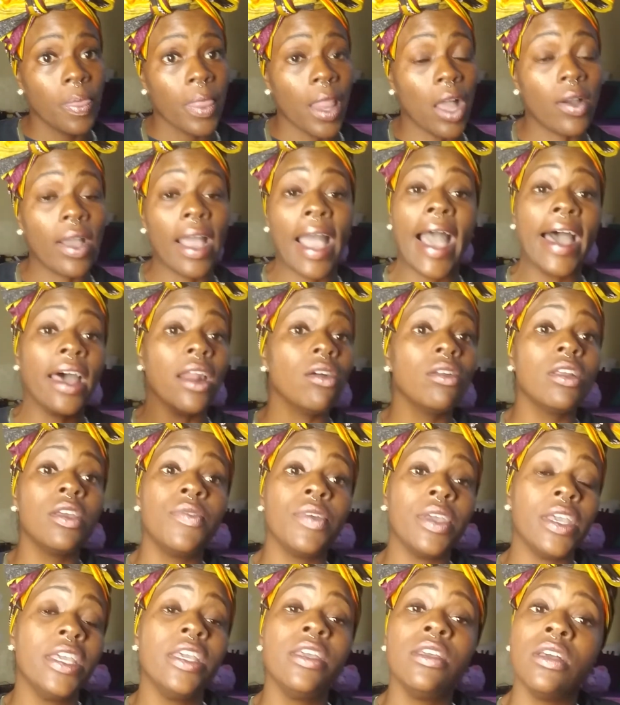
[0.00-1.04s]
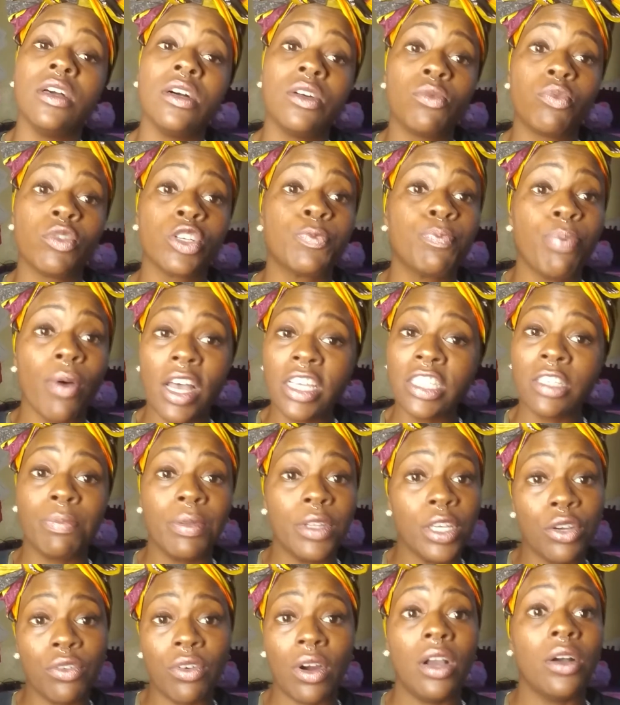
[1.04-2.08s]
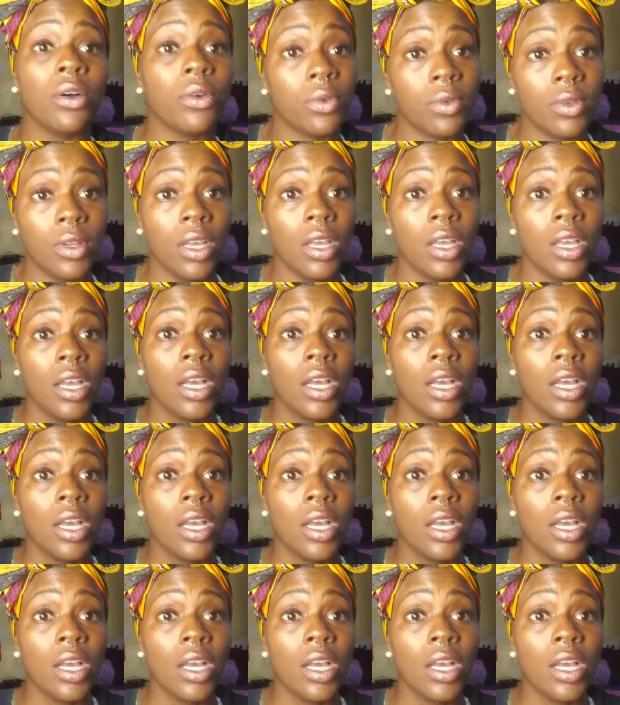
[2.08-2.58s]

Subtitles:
Okay, I don't even eat responsibly grown.